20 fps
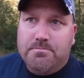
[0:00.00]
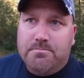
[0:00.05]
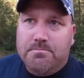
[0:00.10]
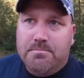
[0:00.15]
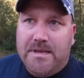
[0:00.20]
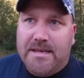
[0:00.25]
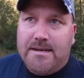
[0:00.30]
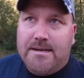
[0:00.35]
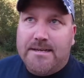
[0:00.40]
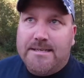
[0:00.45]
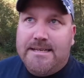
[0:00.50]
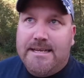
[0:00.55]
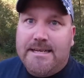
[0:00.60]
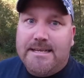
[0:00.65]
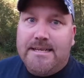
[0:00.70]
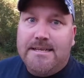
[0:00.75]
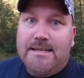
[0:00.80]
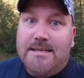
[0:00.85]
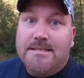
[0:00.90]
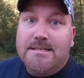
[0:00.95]
metal
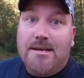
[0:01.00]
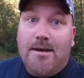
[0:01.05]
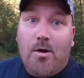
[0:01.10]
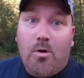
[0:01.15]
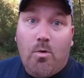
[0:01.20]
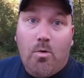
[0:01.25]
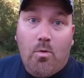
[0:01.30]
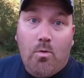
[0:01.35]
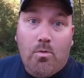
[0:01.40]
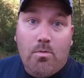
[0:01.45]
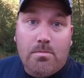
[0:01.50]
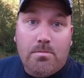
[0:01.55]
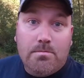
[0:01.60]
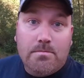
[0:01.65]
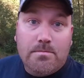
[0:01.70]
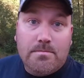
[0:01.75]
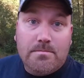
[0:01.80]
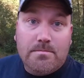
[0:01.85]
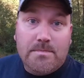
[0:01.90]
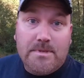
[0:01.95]
detecting as a whole,
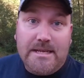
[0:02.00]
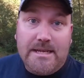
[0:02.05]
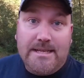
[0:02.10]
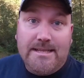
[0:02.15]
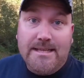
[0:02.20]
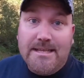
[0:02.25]
in